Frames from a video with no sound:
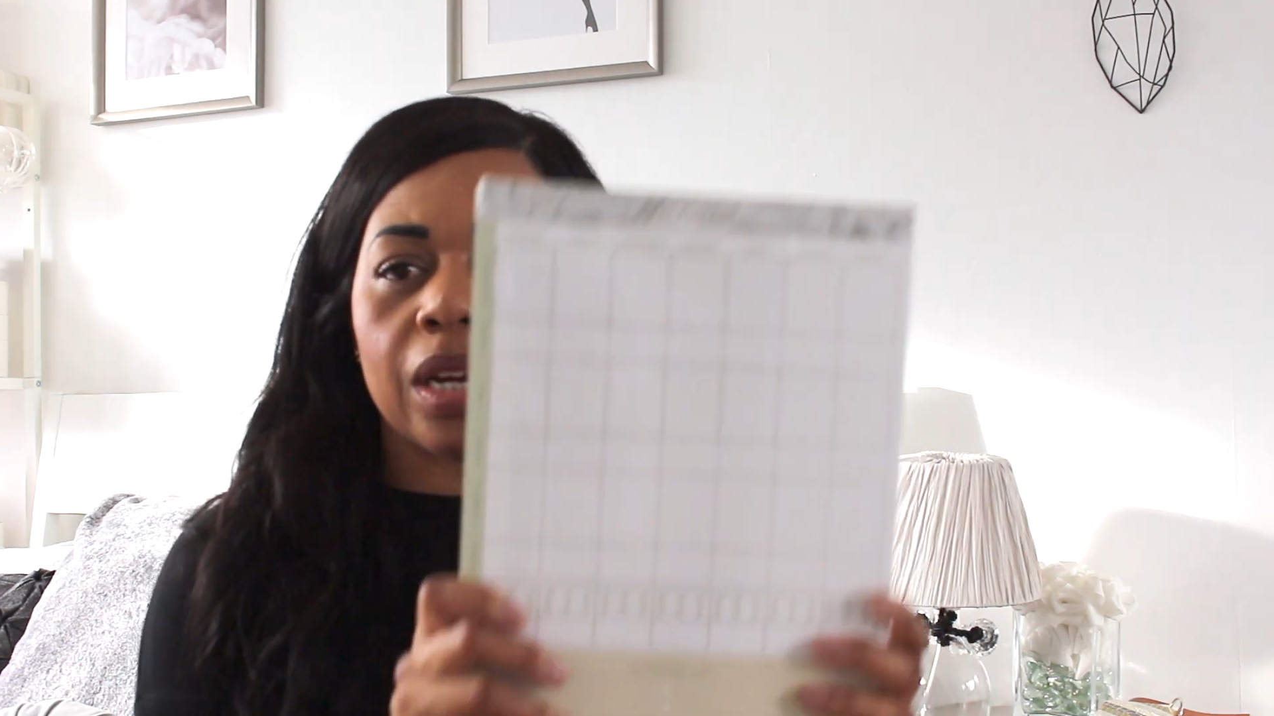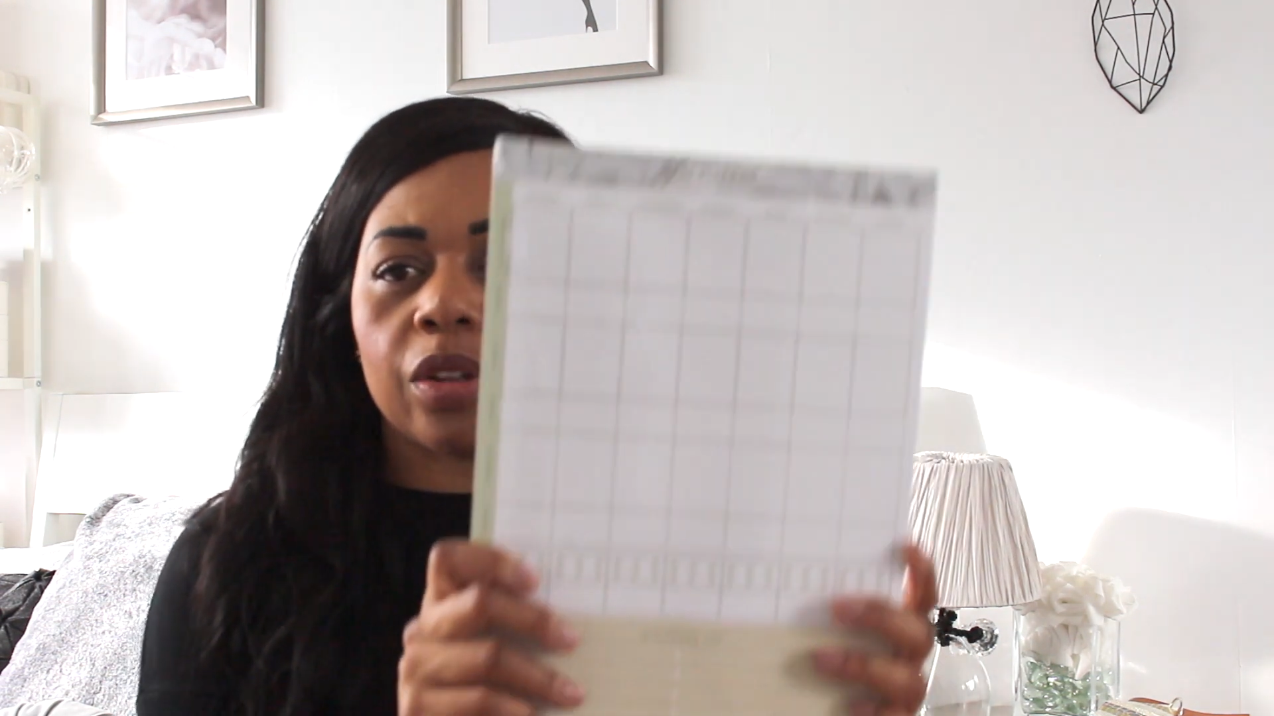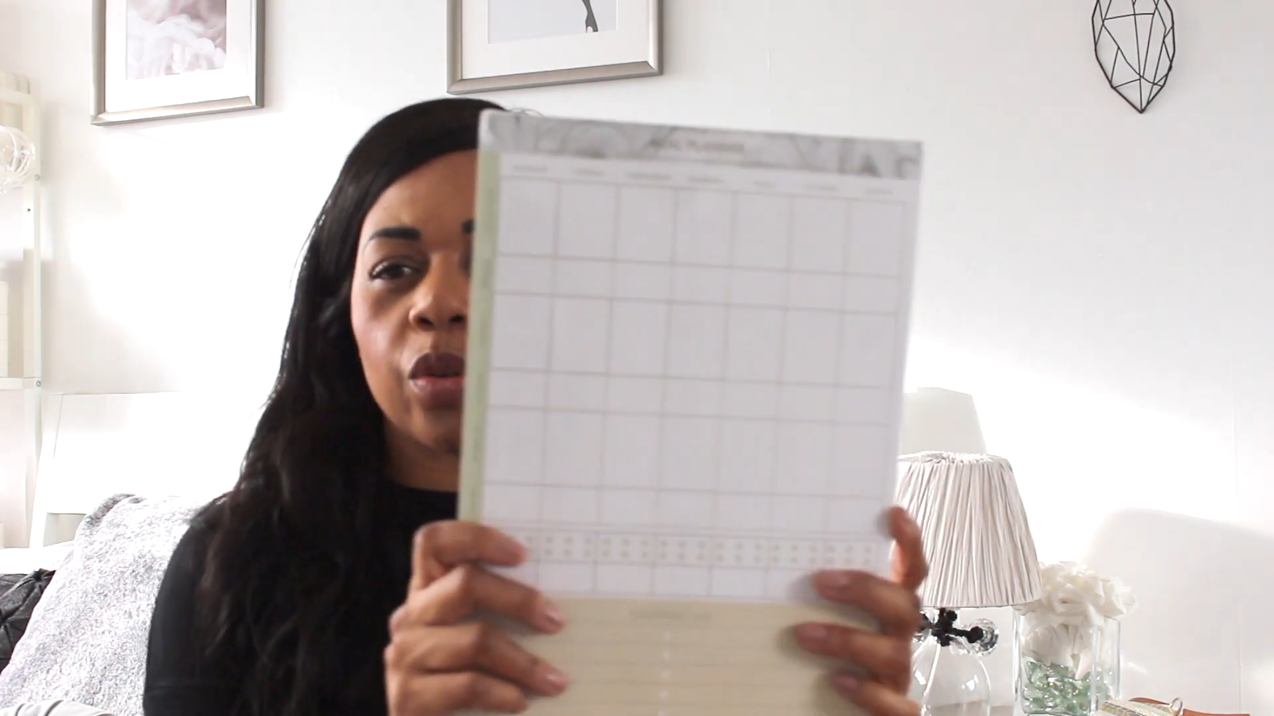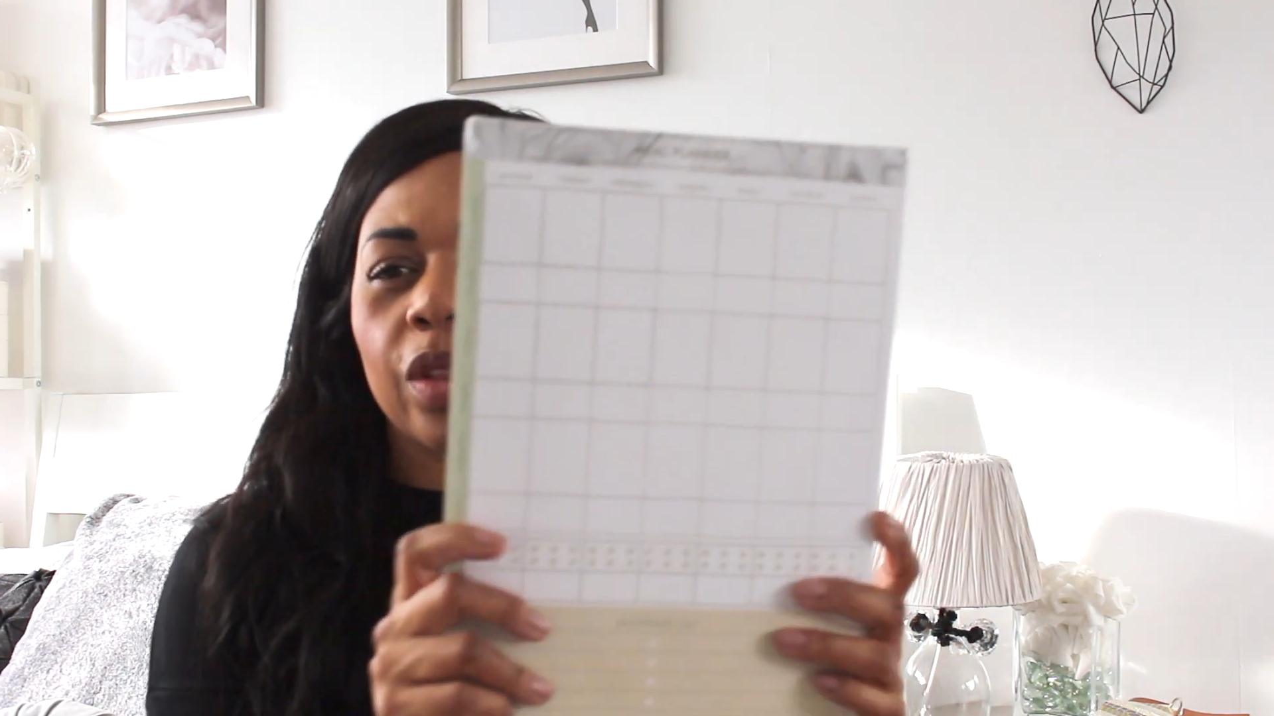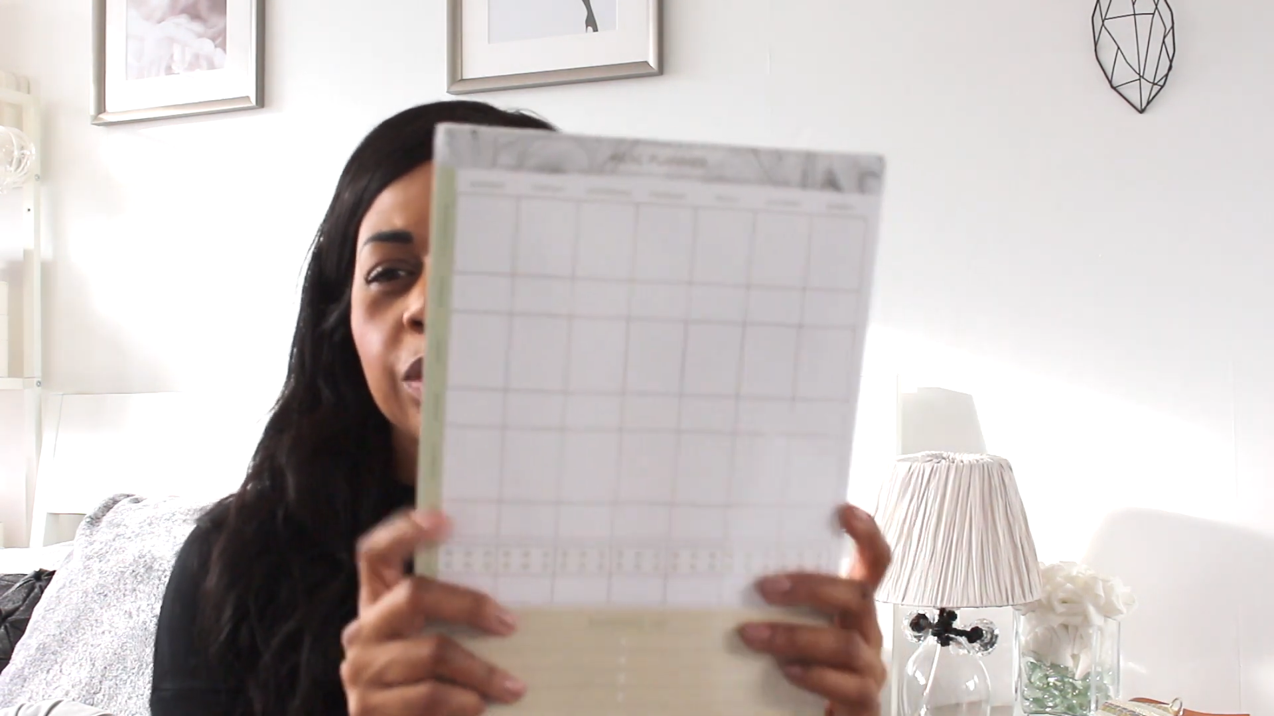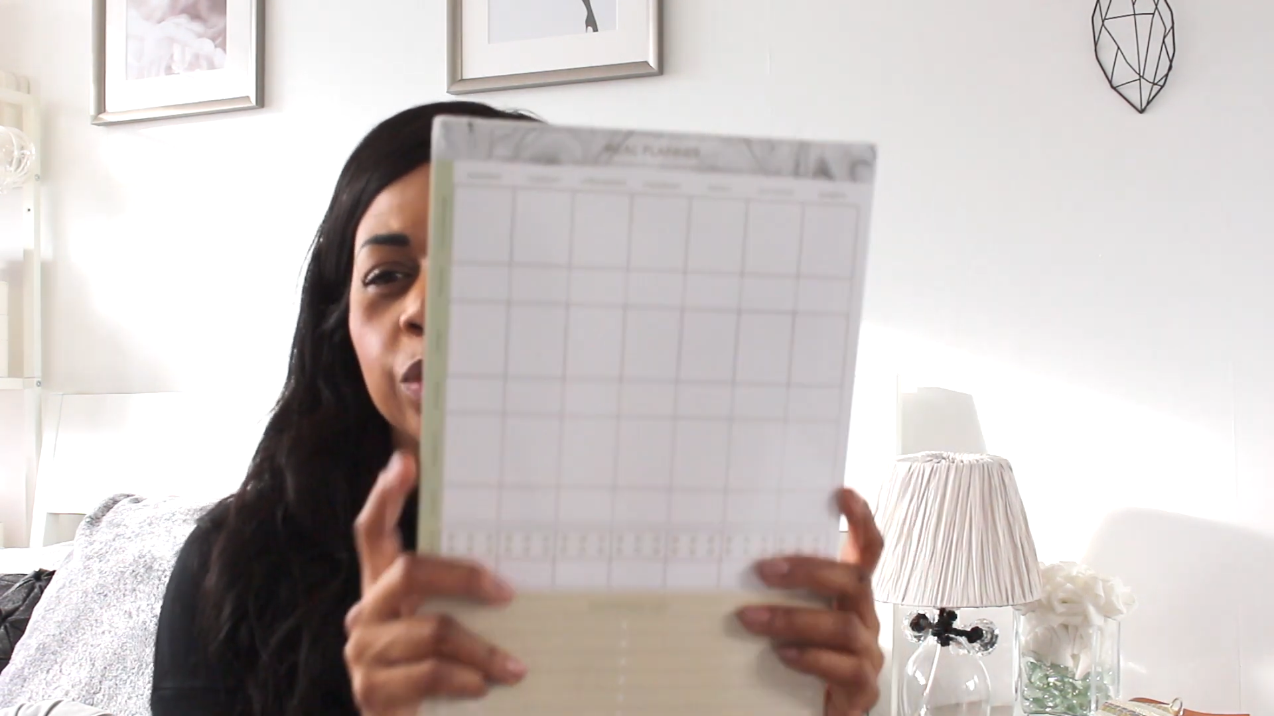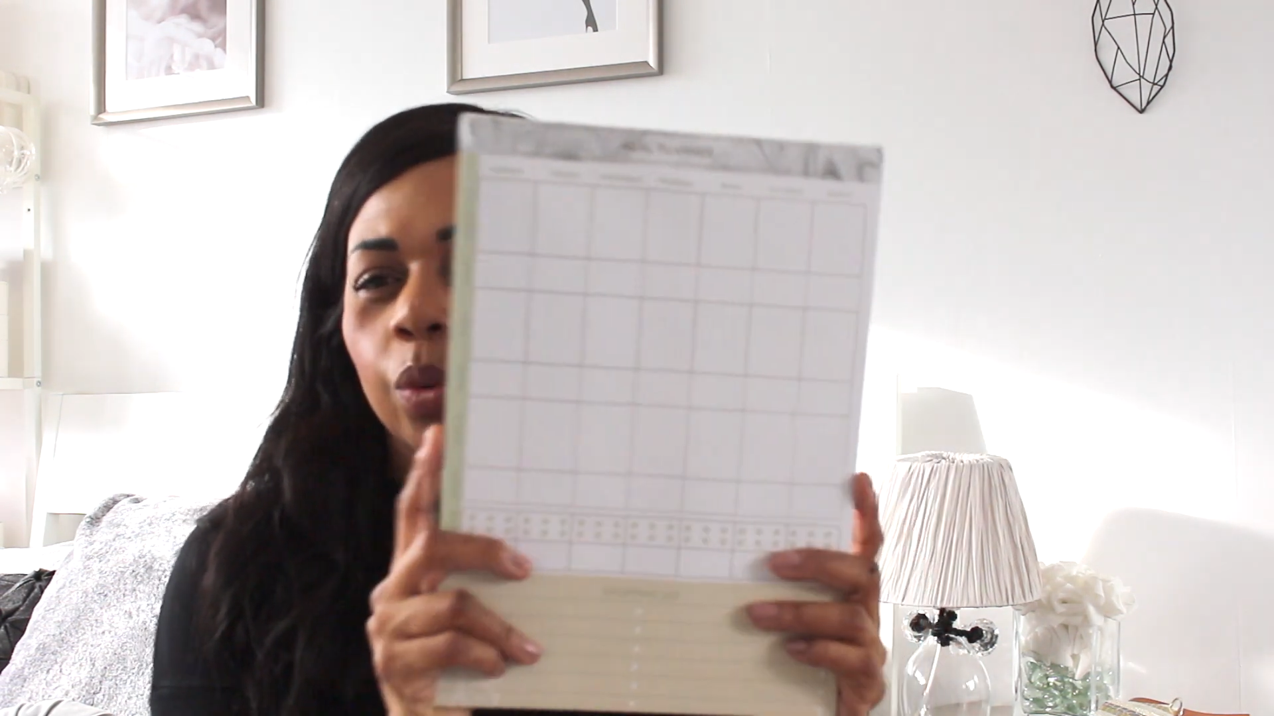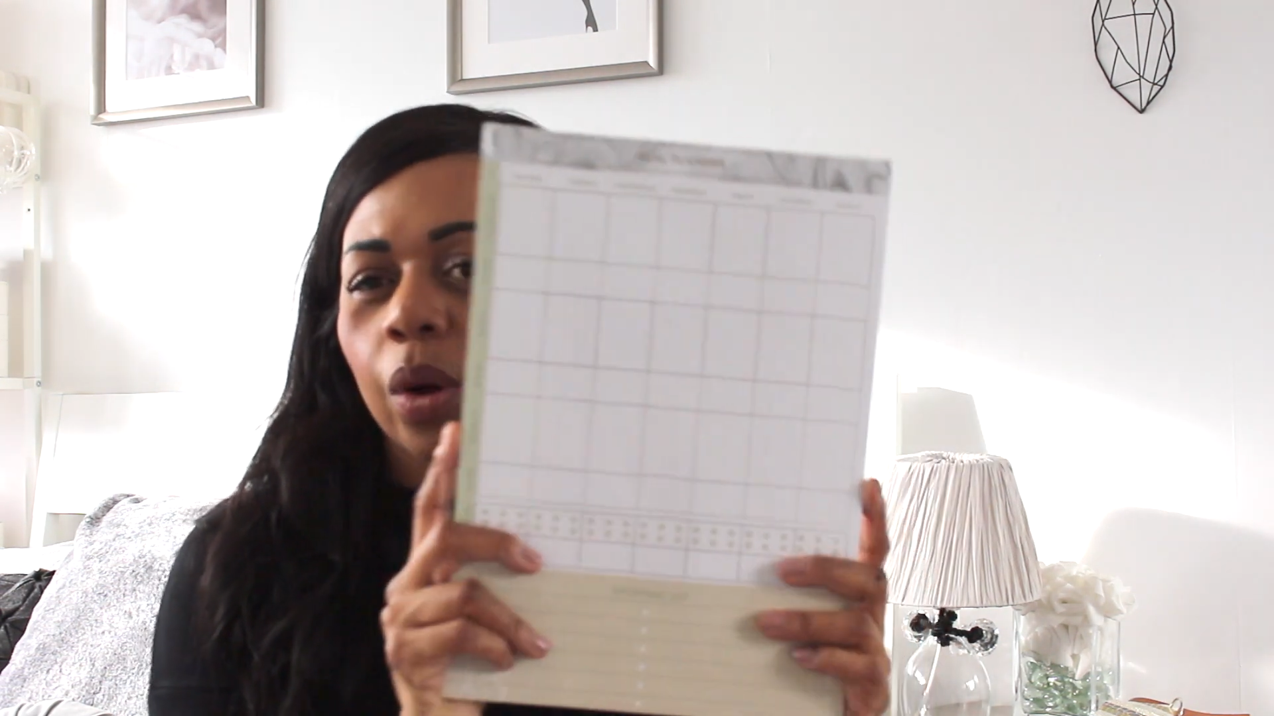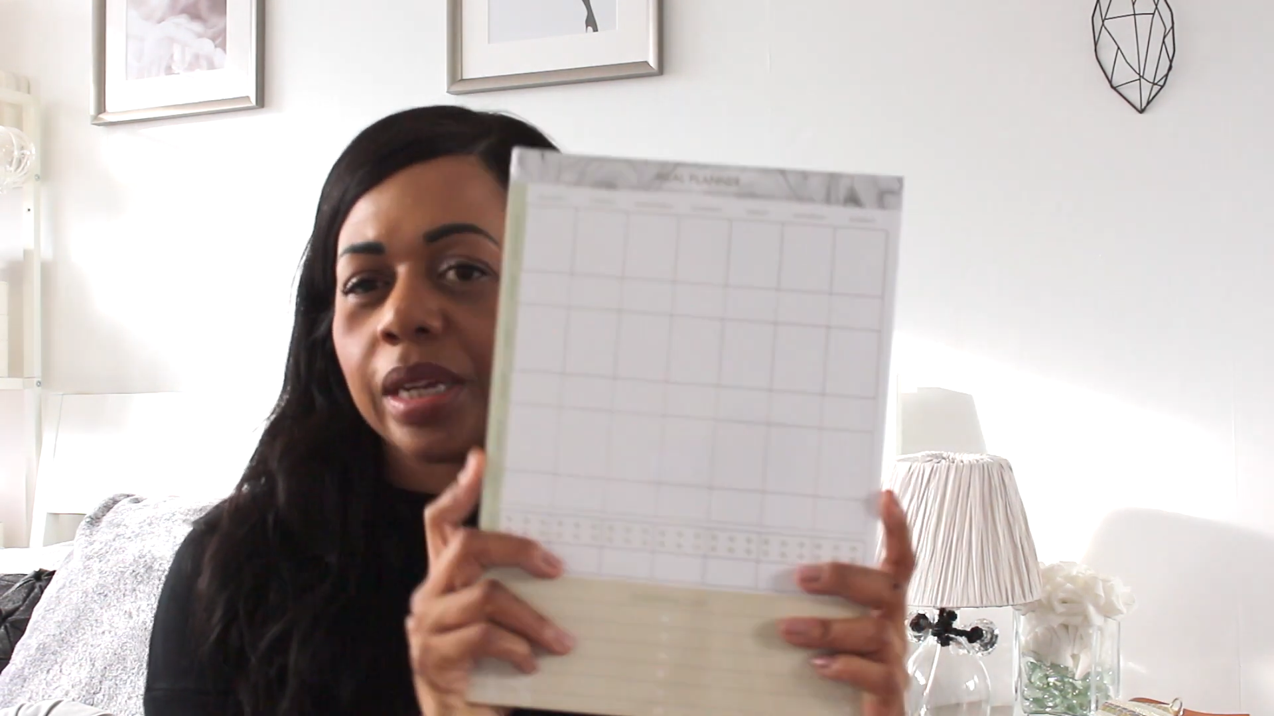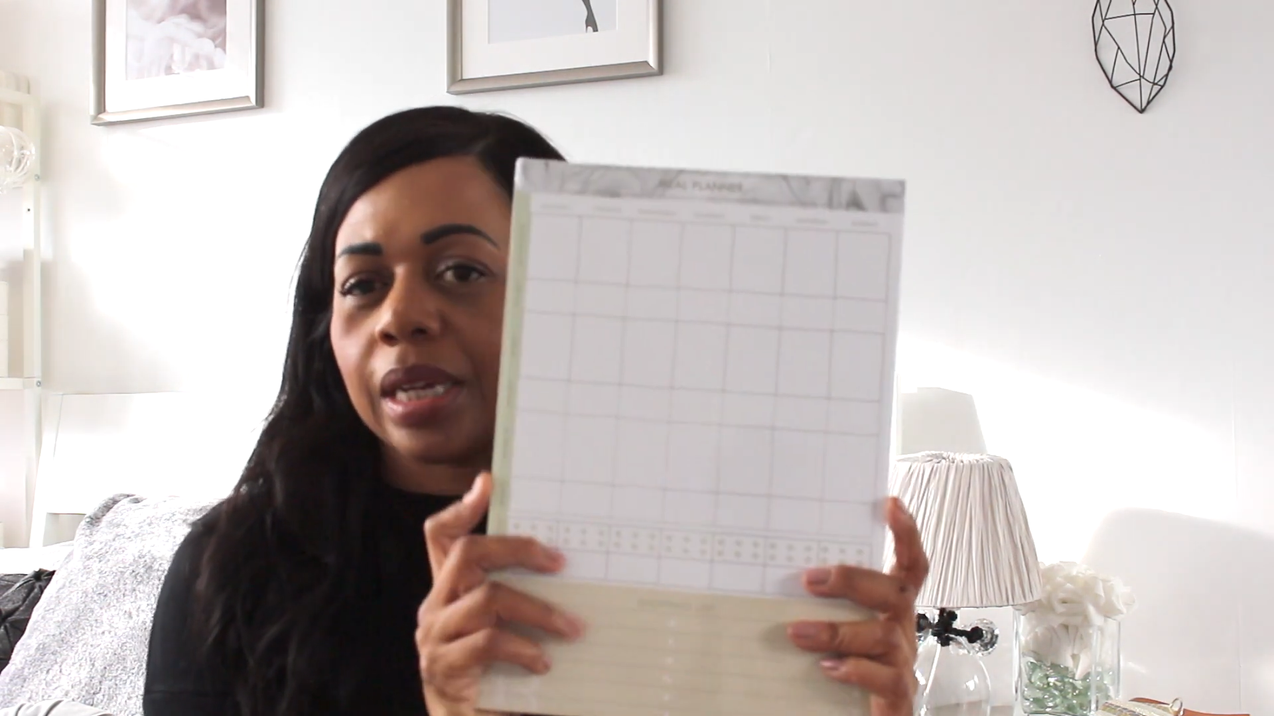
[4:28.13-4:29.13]
I thought that was
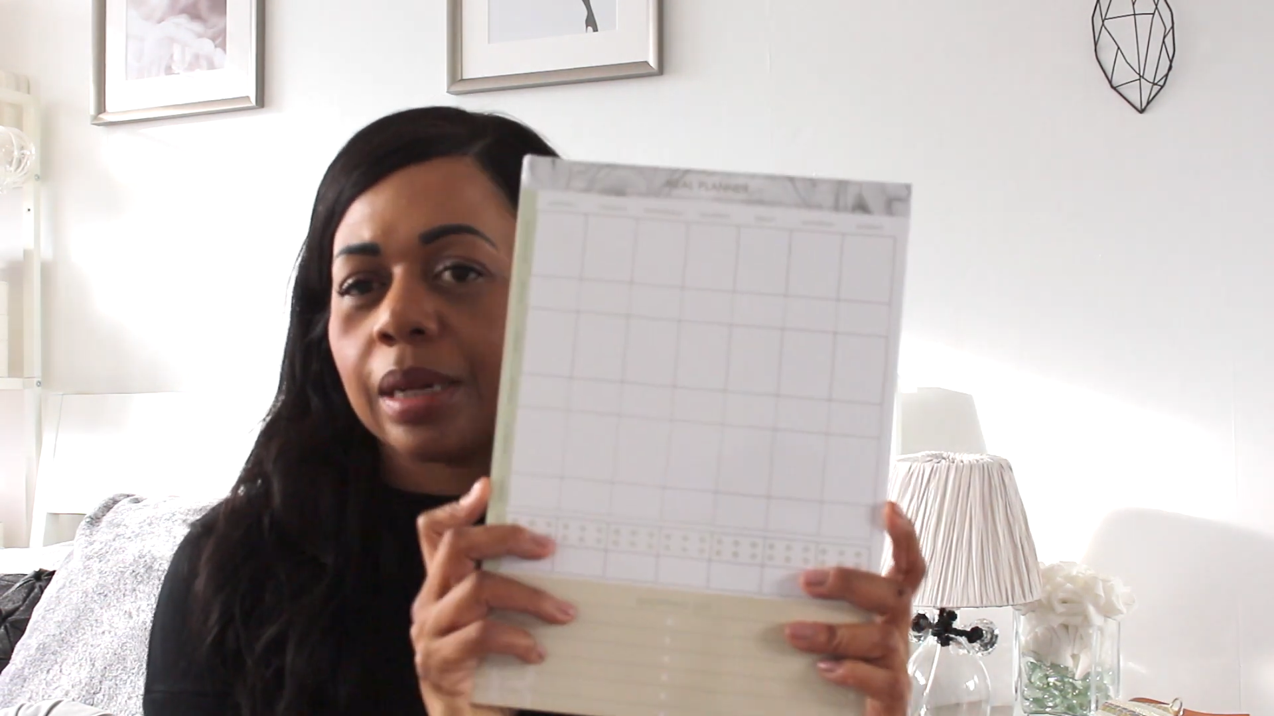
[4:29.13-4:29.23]
quite